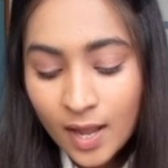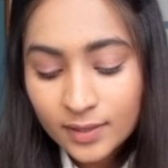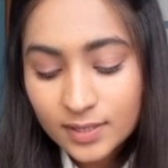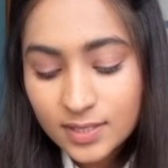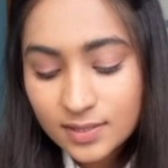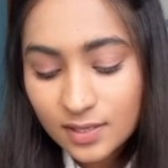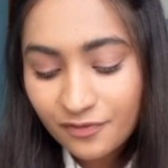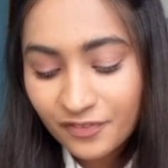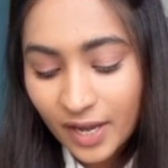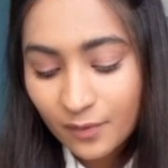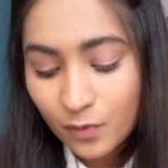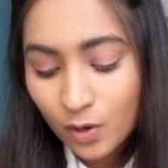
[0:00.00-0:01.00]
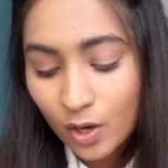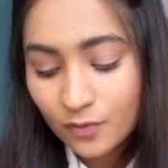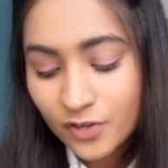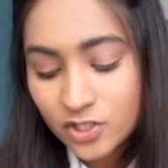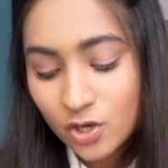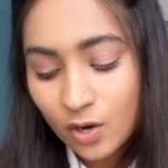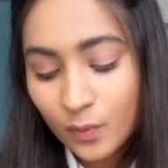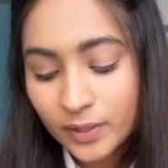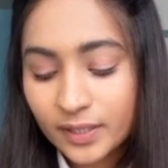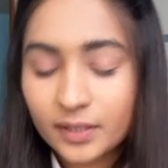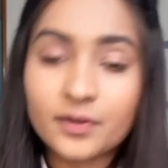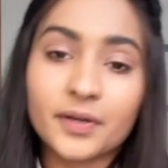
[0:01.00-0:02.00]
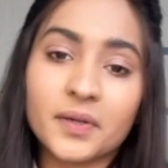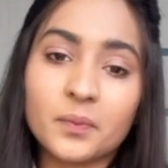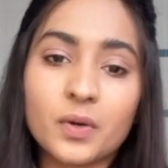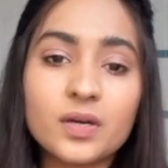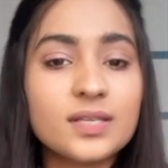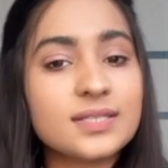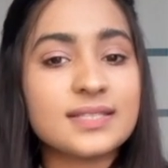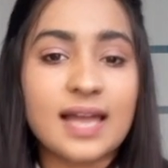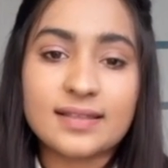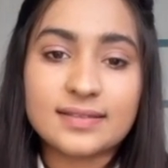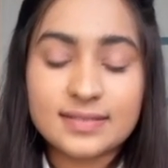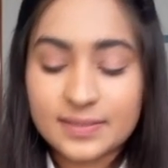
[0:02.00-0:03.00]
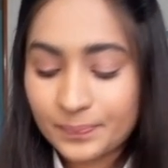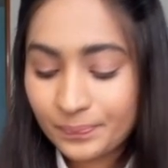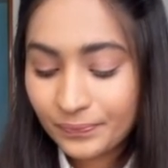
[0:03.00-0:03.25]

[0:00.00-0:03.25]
This is the framework on which your written work stands.